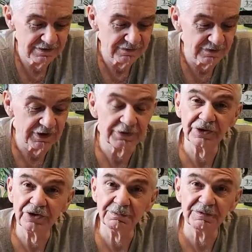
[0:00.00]
Well, nothing
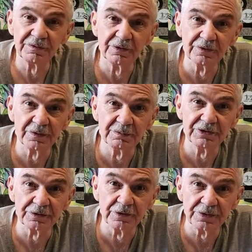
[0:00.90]
could be further from the
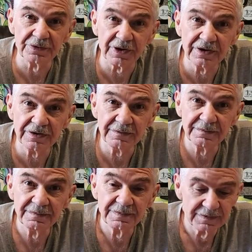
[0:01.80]
truth, right?
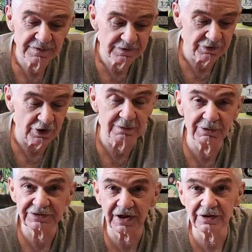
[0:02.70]
Talk
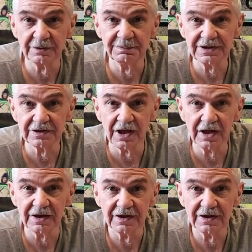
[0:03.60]
about telling a big lie.